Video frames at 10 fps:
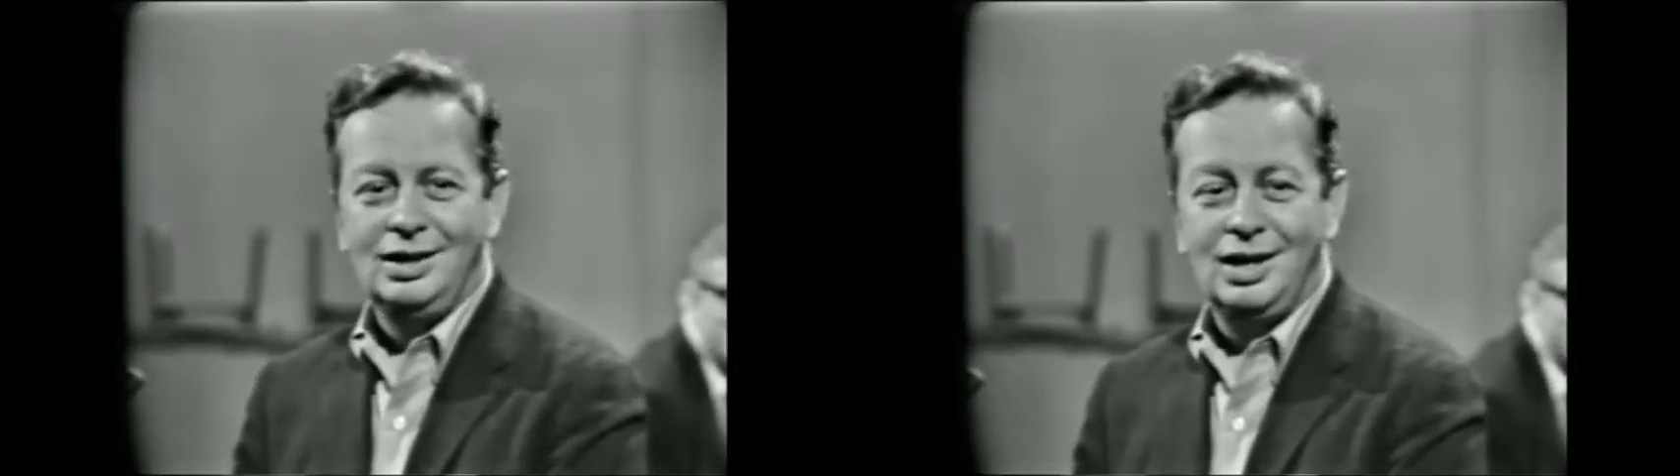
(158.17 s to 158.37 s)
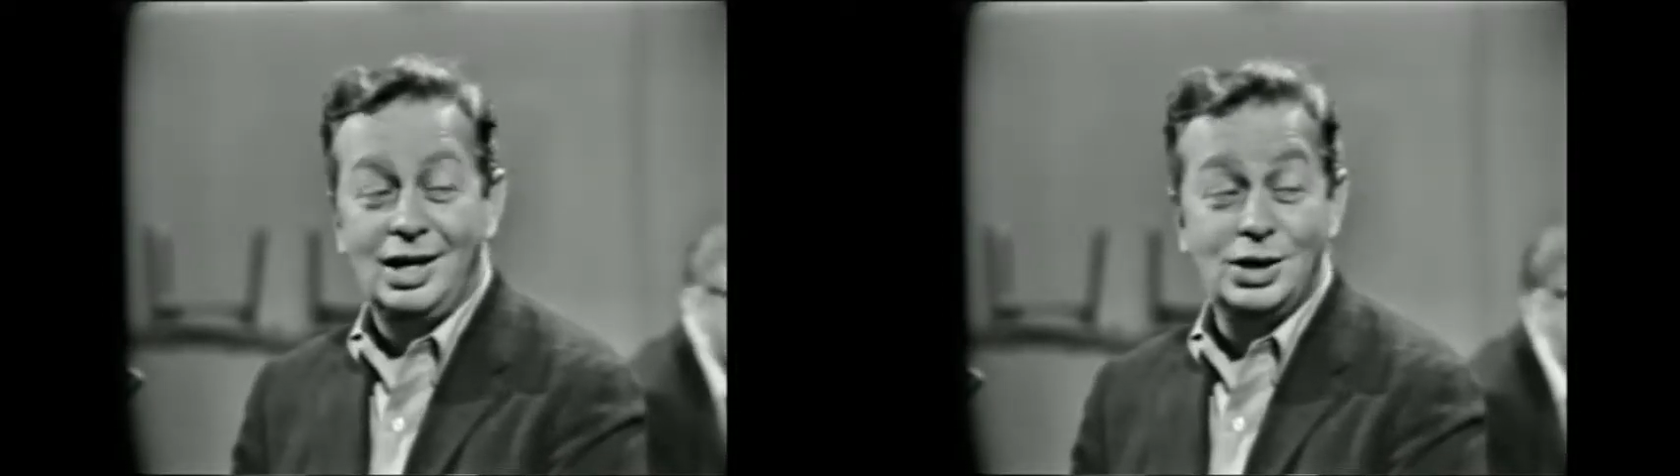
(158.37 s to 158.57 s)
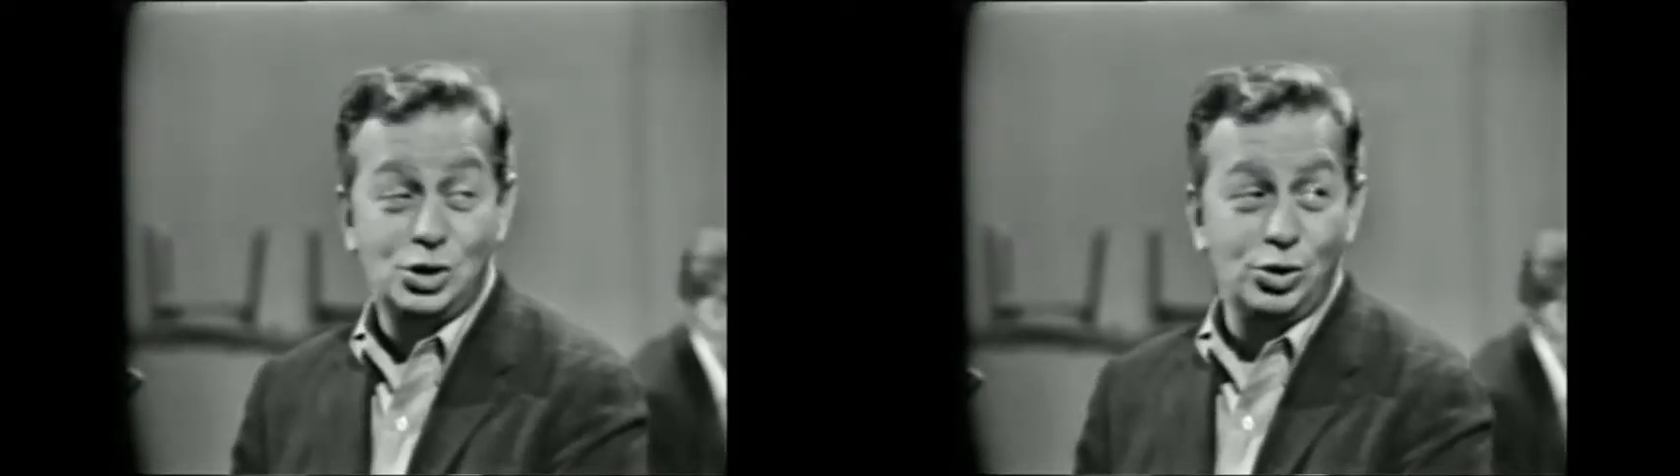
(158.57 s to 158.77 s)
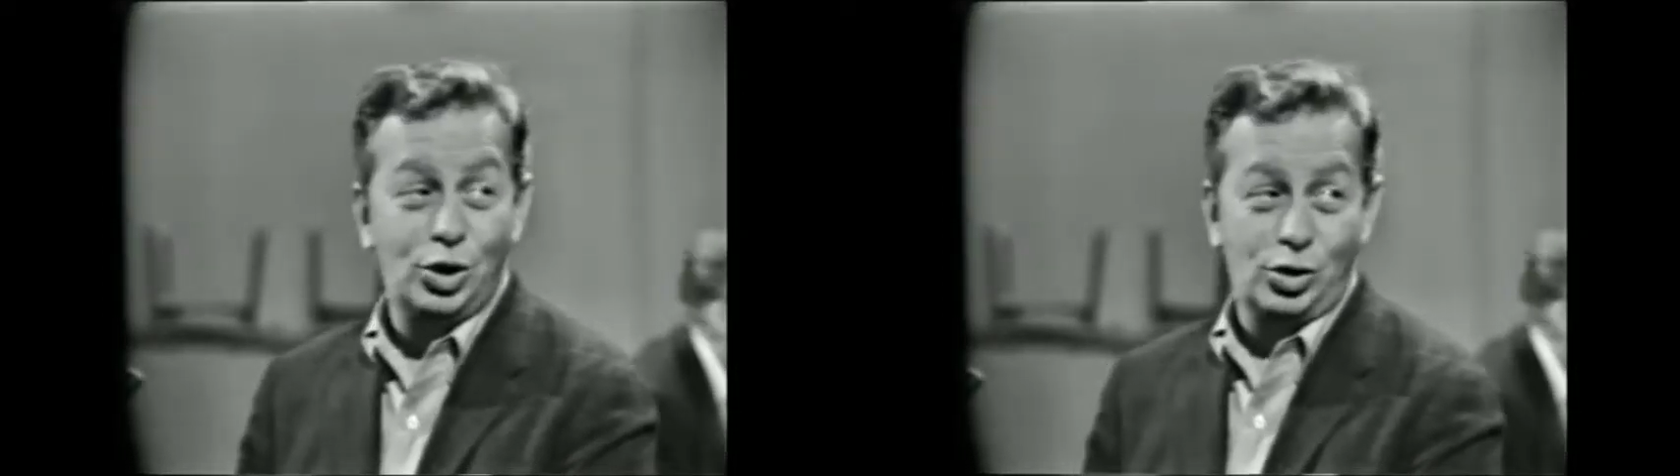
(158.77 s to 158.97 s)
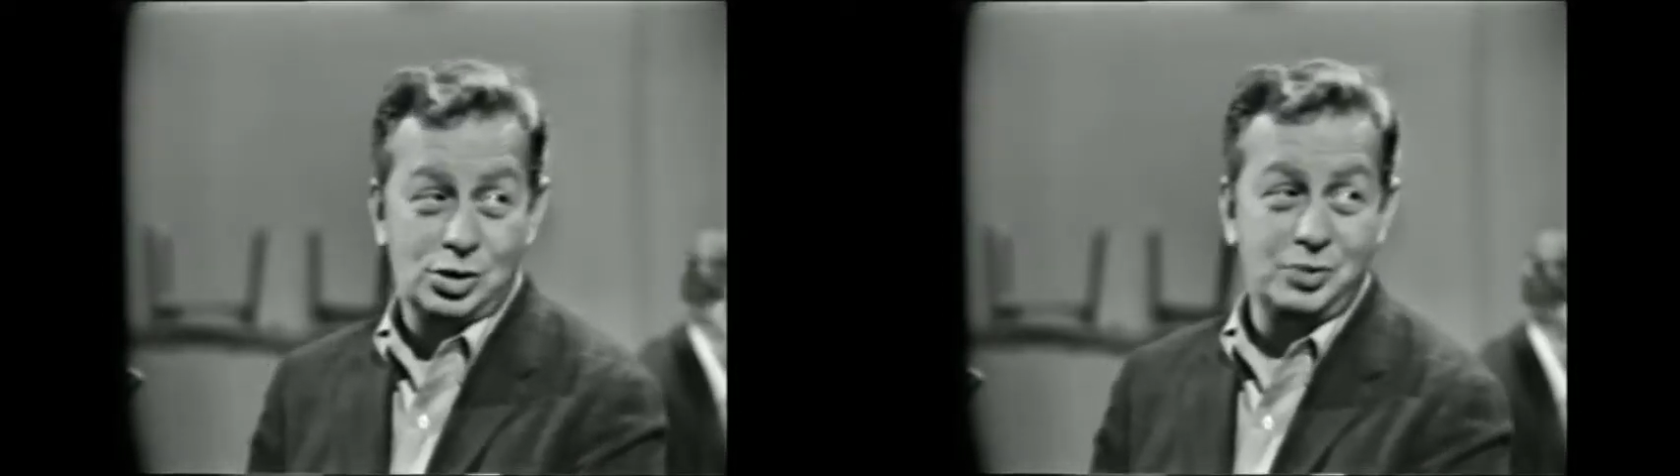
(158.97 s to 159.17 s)
Now, as you
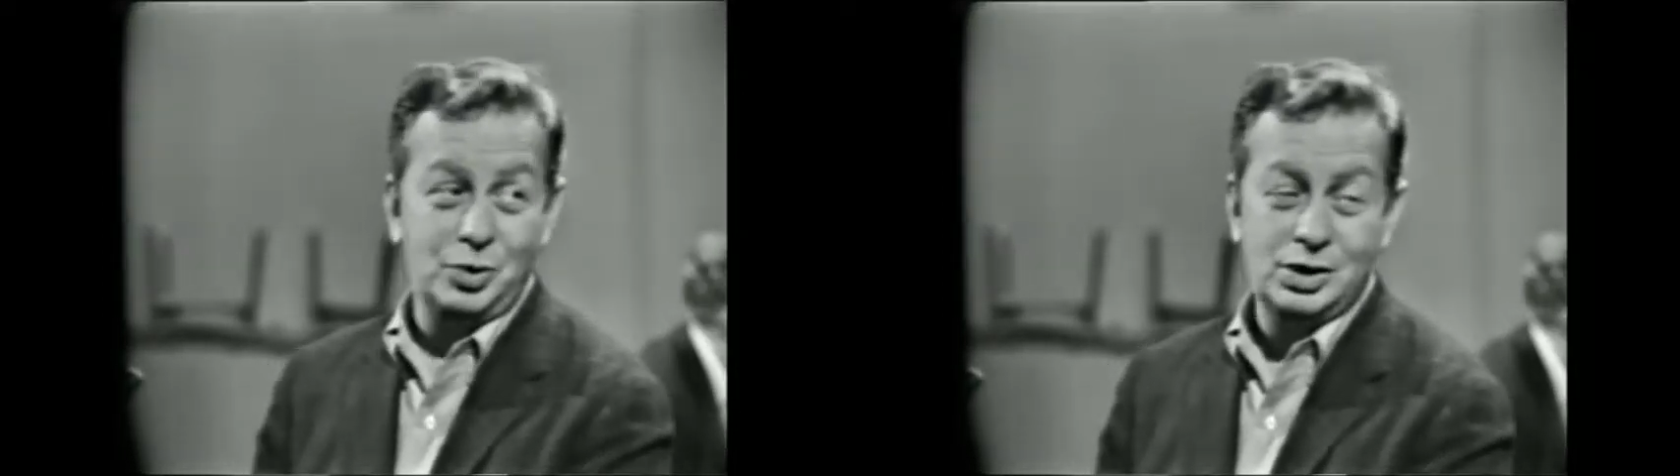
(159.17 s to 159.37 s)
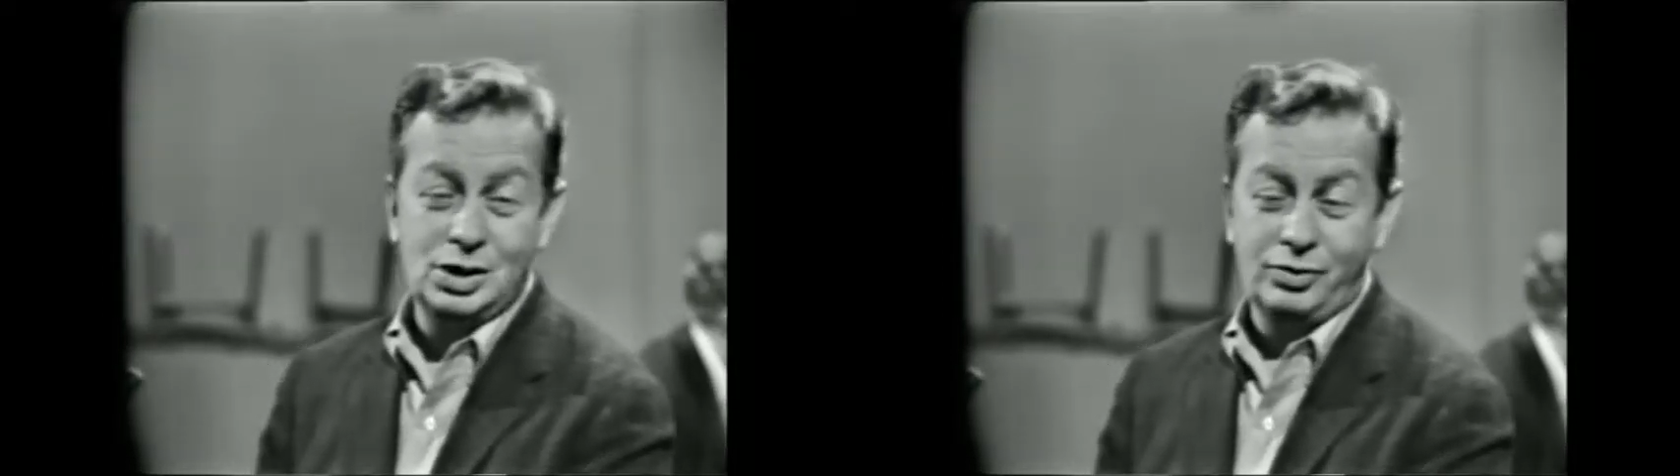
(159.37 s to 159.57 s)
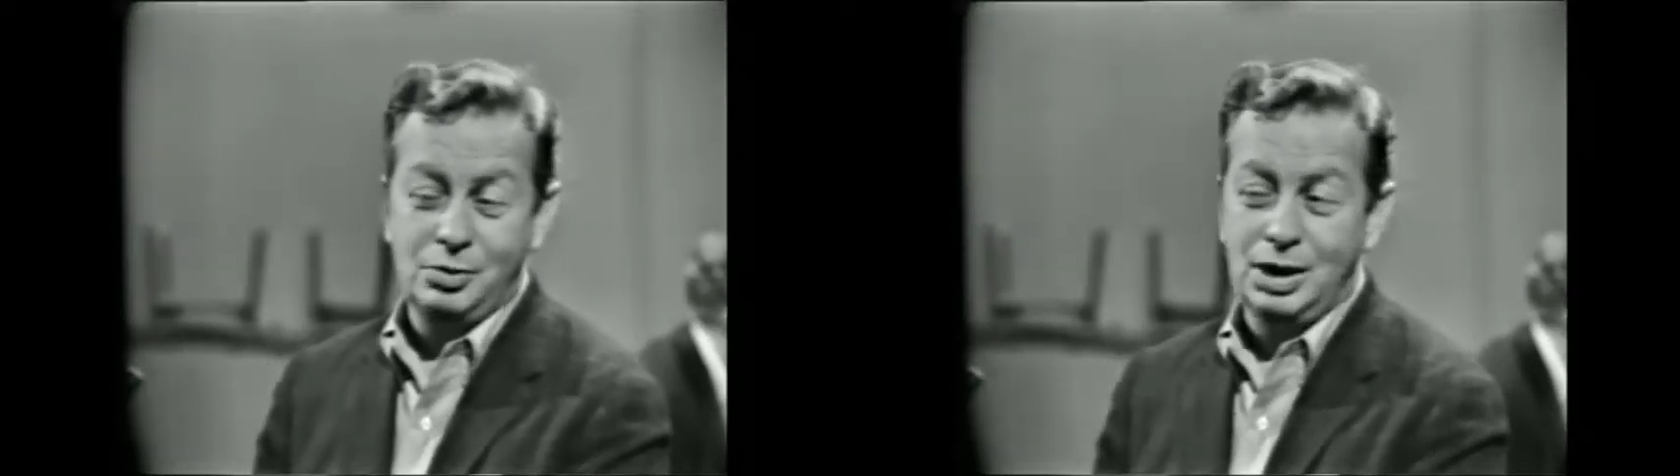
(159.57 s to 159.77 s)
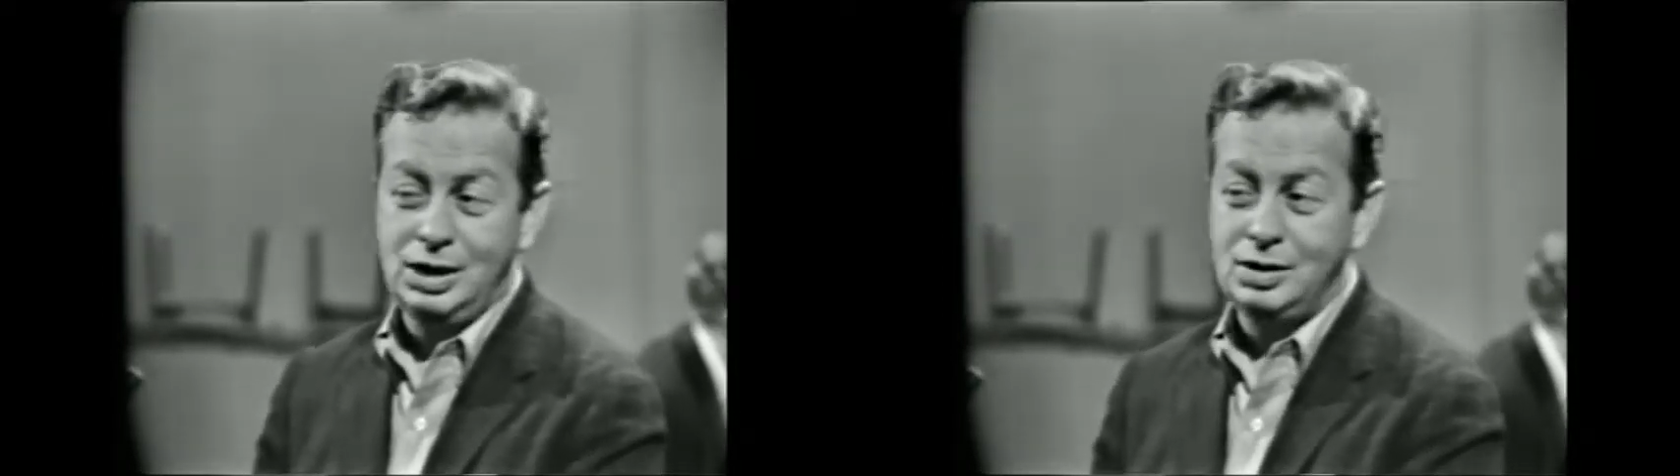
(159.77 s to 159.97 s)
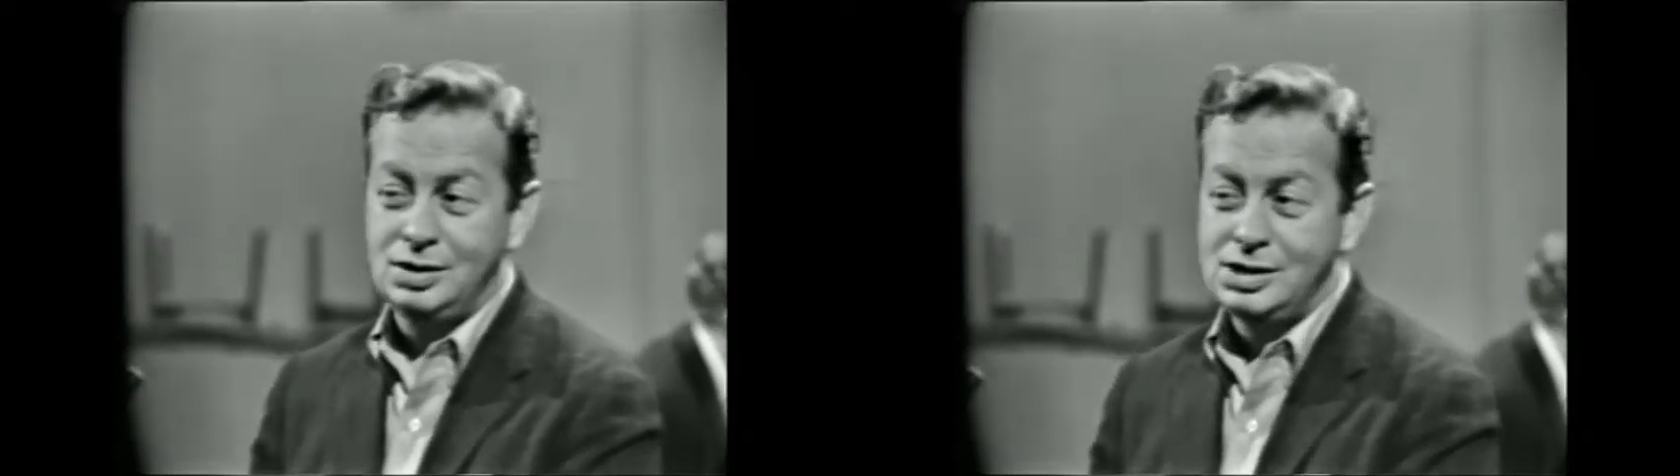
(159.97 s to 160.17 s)
know, because we've known each other for many
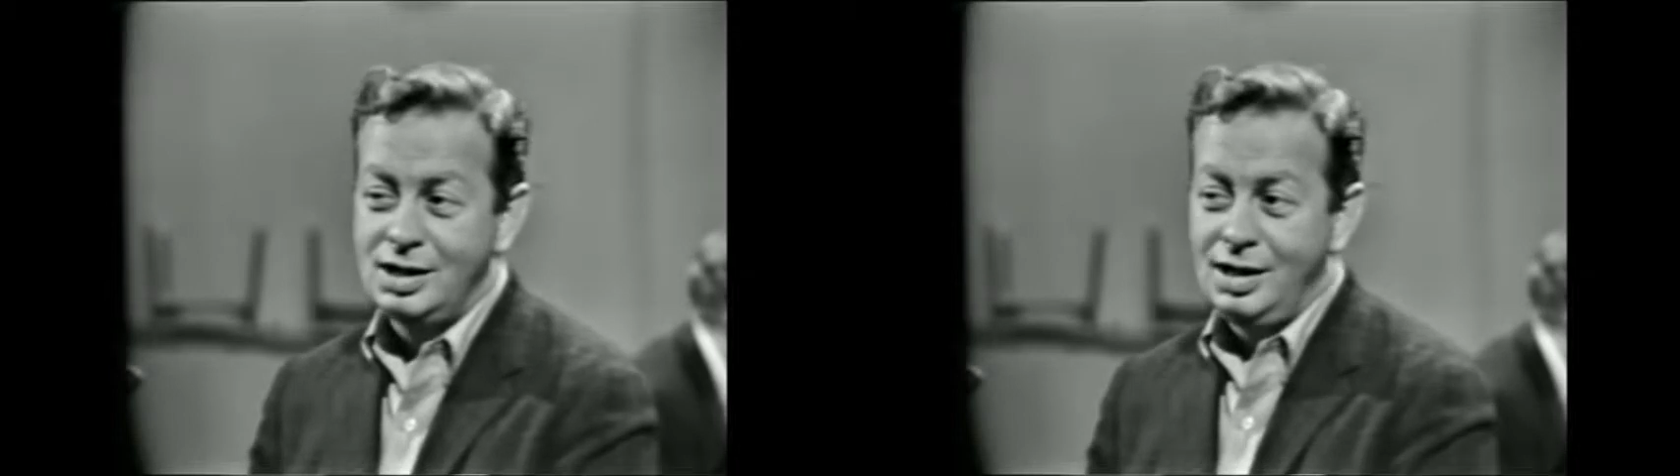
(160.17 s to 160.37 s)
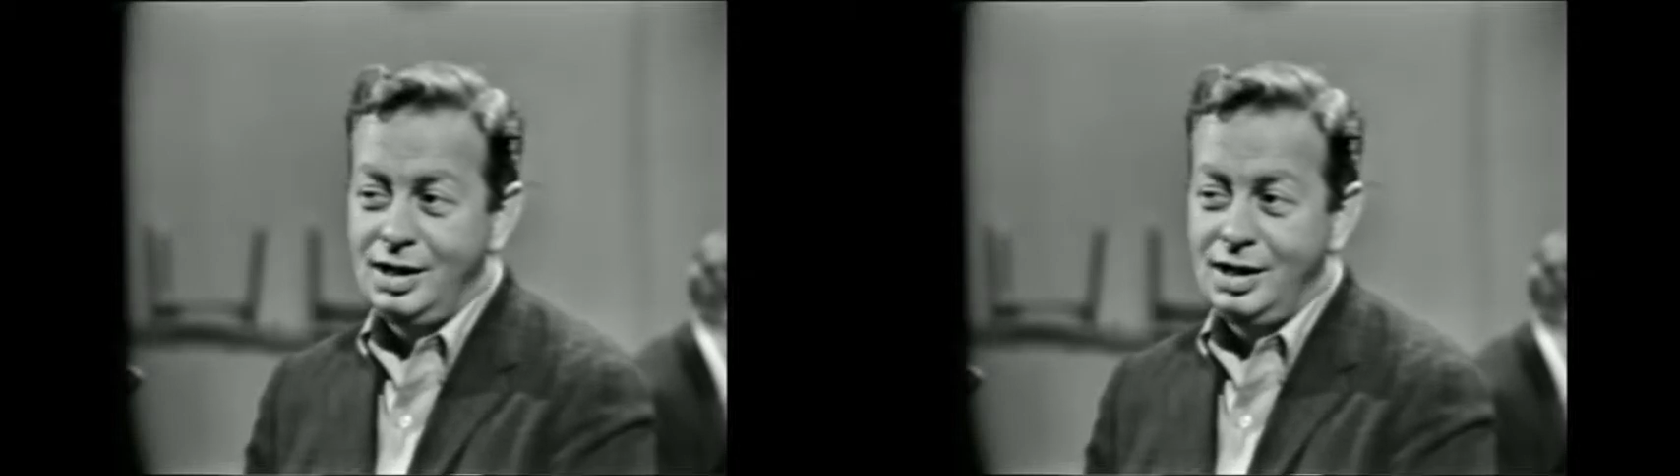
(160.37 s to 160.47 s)
years,